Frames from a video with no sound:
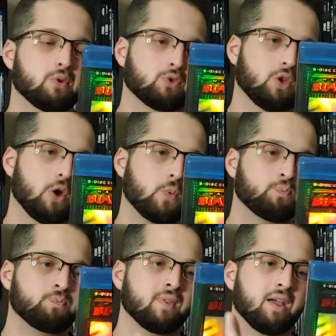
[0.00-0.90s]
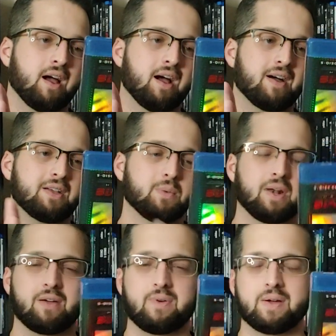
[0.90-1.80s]
So when
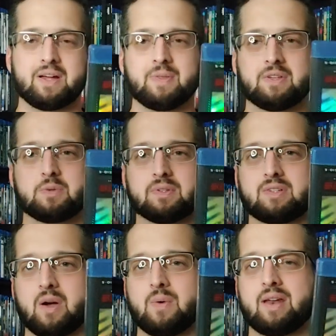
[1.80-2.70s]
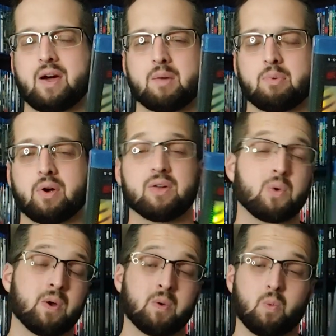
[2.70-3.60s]
I found out this was going out of print or